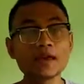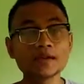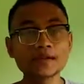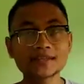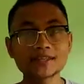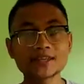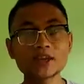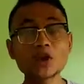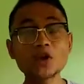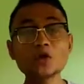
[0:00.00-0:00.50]

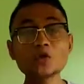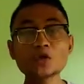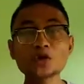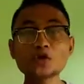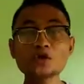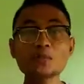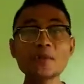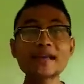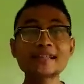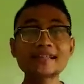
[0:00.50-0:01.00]
So
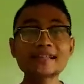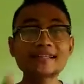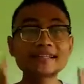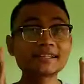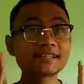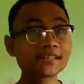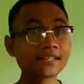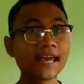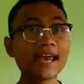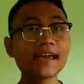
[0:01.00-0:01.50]
you
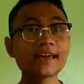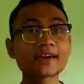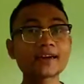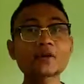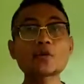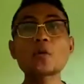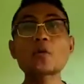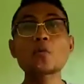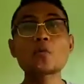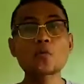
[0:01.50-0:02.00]
must check
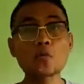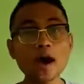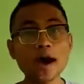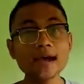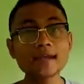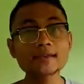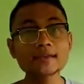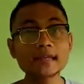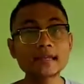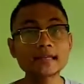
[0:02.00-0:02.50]

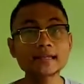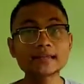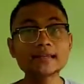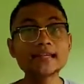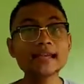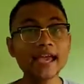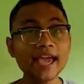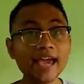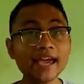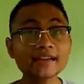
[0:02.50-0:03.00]
what
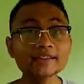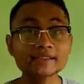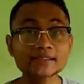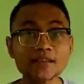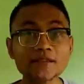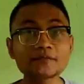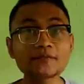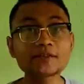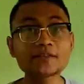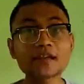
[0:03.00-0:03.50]
the
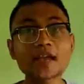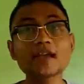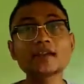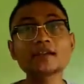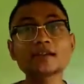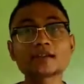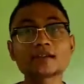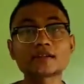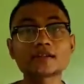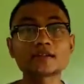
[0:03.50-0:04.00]
active
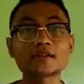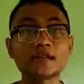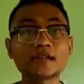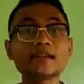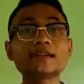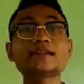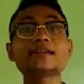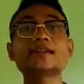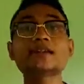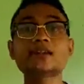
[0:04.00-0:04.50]
sentence
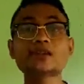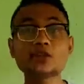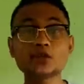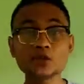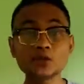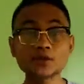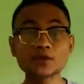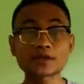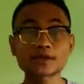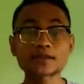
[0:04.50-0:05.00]
is
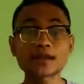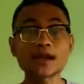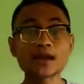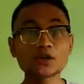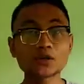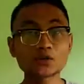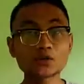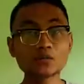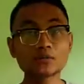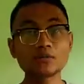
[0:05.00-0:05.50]
used
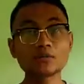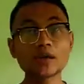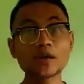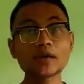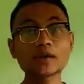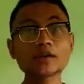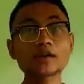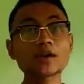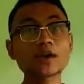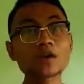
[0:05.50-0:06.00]
to
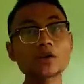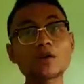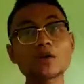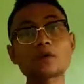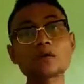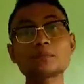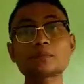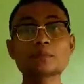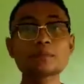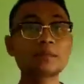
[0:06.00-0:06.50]
make
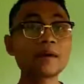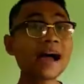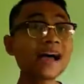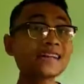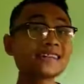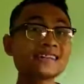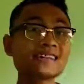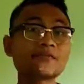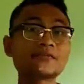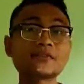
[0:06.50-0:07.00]
your
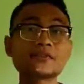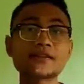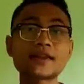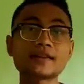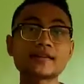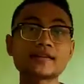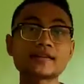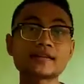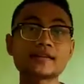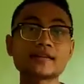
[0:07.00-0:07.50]
passive
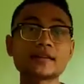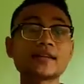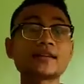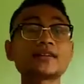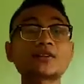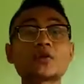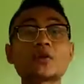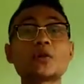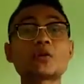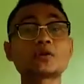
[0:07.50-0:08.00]
sentence
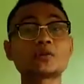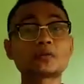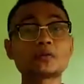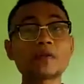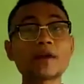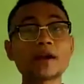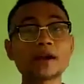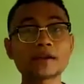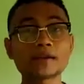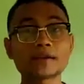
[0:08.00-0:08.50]
is
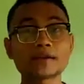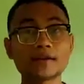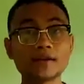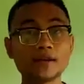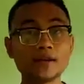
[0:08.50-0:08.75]
correct.